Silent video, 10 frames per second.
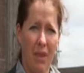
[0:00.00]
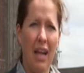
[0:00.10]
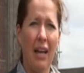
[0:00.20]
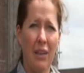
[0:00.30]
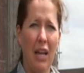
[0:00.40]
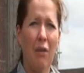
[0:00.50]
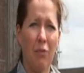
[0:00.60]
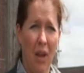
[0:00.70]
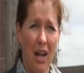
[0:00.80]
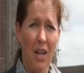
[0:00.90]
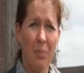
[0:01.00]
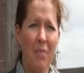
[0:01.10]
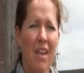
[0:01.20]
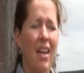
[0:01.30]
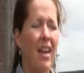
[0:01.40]
egg-laying flock
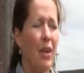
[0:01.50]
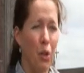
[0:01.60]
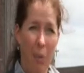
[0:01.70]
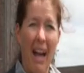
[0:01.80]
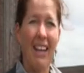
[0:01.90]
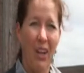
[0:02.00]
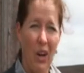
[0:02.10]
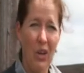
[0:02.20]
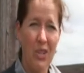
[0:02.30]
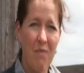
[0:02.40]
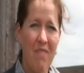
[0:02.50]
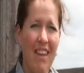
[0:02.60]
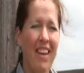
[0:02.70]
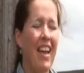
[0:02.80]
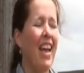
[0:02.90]
in their backyards.
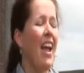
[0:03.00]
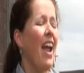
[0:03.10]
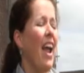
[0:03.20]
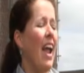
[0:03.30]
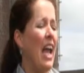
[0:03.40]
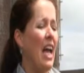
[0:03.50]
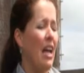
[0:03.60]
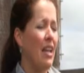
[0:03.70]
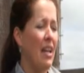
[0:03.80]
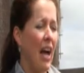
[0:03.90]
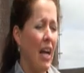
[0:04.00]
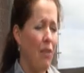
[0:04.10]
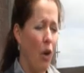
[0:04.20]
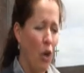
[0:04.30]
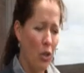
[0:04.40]
And
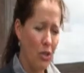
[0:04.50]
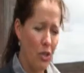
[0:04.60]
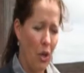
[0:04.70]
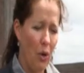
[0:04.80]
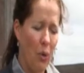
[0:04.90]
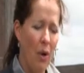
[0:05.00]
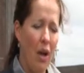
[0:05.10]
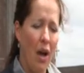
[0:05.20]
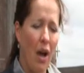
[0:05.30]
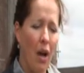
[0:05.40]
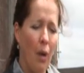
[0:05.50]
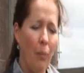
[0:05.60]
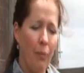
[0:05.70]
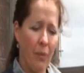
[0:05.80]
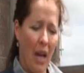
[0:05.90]
I've also,
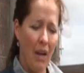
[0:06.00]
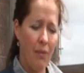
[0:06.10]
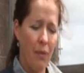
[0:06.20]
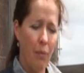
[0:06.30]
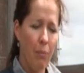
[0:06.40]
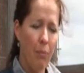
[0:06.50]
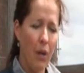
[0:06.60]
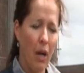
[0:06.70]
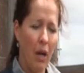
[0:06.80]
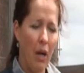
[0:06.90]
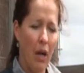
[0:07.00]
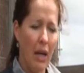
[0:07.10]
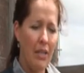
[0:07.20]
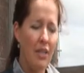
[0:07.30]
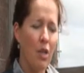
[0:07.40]

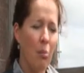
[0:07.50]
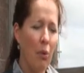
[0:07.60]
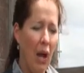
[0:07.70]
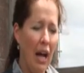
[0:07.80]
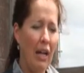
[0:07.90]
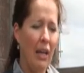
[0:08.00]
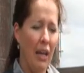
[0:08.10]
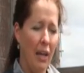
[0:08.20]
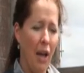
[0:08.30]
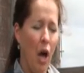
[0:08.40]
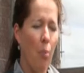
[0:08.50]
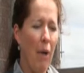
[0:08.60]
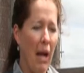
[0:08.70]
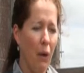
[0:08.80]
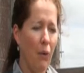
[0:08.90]
I did some blogging
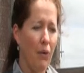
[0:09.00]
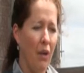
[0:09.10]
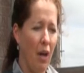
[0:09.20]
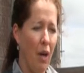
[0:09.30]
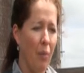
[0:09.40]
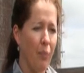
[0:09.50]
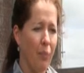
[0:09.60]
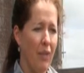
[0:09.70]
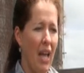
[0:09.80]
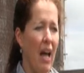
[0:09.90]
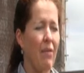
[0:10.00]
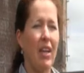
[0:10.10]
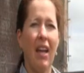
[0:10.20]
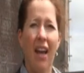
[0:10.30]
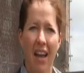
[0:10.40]
about
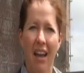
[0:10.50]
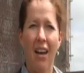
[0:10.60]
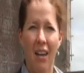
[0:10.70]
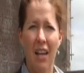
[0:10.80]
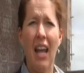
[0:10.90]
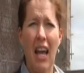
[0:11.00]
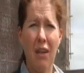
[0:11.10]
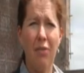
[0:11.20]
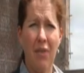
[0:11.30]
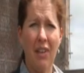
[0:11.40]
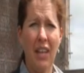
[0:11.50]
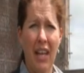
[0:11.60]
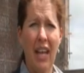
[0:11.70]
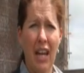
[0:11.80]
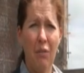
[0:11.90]
having an
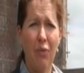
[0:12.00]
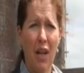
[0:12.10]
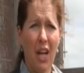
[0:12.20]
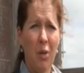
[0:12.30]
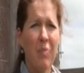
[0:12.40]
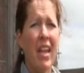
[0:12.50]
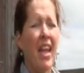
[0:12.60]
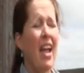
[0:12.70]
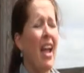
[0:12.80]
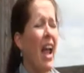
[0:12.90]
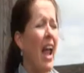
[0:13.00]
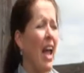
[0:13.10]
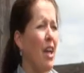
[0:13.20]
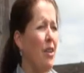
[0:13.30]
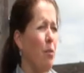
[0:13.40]
egg-laying hen flock.
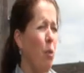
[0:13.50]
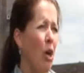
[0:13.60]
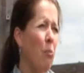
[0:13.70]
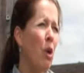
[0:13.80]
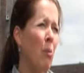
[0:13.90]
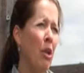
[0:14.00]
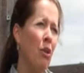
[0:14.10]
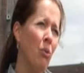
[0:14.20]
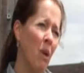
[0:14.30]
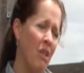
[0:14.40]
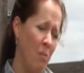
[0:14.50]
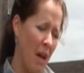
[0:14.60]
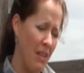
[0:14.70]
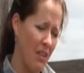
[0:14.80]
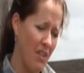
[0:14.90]
And one woman who
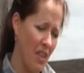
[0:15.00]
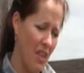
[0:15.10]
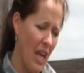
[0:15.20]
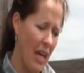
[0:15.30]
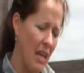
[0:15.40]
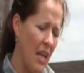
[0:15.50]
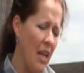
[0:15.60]
responded to that